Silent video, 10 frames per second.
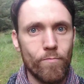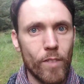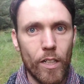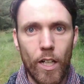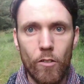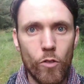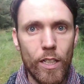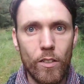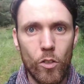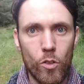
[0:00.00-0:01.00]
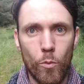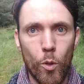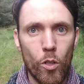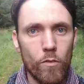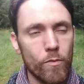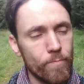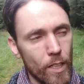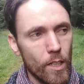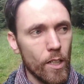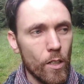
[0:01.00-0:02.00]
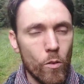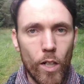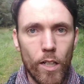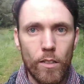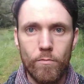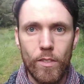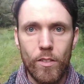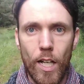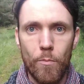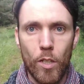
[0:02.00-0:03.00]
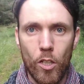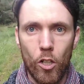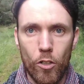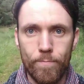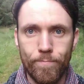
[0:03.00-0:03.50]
They're not really so supportive. Well, it's time to cut.